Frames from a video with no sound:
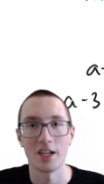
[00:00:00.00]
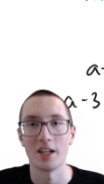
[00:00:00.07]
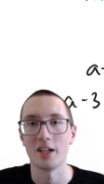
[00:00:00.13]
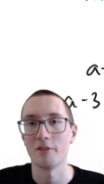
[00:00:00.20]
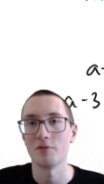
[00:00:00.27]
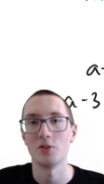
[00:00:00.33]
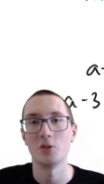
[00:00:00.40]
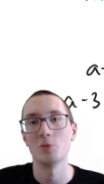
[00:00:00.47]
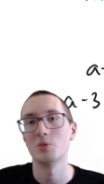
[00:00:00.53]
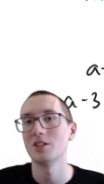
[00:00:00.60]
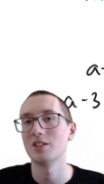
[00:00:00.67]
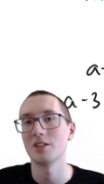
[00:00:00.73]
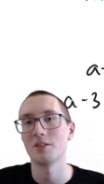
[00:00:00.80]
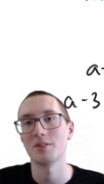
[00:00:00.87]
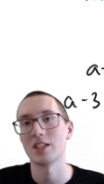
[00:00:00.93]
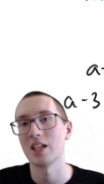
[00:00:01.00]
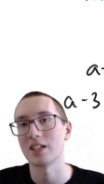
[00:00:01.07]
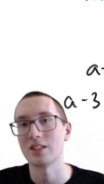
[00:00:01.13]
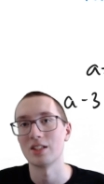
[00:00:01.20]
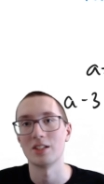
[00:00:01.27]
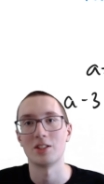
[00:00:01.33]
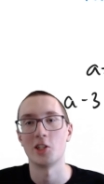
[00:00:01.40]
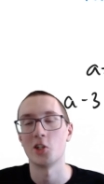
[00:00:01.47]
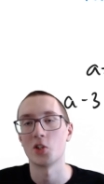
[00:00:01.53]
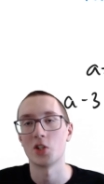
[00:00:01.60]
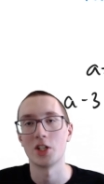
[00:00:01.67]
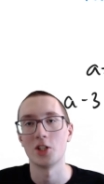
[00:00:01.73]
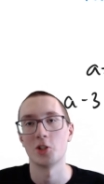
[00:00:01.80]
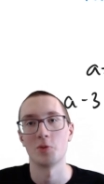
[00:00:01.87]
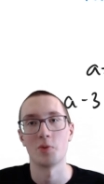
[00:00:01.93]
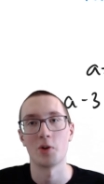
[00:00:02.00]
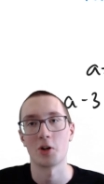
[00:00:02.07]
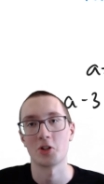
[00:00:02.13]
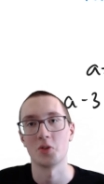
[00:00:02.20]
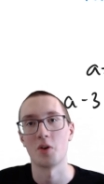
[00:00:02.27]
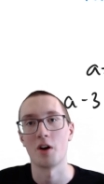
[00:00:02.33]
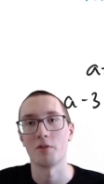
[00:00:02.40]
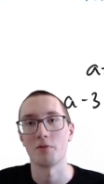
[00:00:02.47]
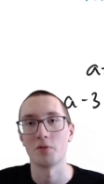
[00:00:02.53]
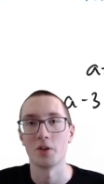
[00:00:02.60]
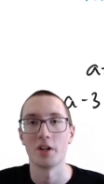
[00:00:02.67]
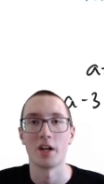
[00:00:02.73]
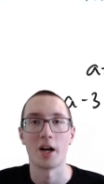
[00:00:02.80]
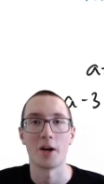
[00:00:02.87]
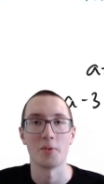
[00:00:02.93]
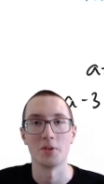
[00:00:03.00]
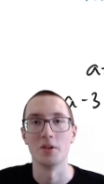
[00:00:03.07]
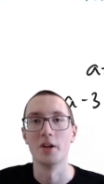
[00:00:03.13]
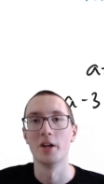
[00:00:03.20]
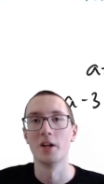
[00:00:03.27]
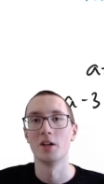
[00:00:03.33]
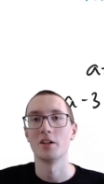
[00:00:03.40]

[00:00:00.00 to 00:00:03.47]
and if you did something like this and your teacher marked you off for it, I would